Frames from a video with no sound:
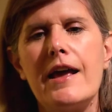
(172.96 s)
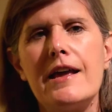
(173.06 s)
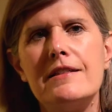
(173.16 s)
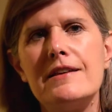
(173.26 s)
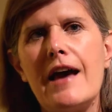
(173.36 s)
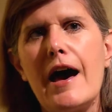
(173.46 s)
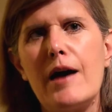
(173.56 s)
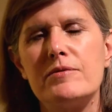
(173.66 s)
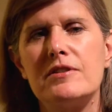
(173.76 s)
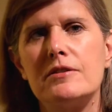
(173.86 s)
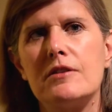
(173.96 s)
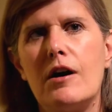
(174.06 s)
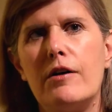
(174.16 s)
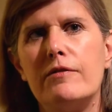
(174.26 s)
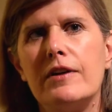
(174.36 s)
In the absence
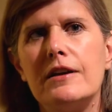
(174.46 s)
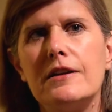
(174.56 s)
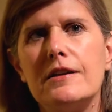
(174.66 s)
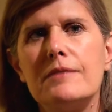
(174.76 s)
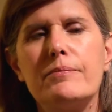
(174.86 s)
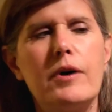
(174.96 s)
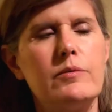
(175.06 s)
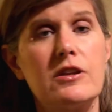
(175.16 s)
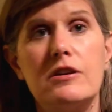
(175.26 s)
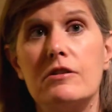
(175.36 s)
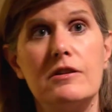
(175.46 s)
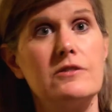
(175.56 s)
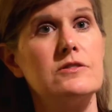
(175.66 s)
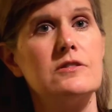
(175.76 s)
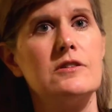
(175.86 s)
of any public
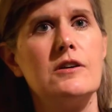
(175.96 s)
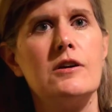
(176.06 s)
hearings,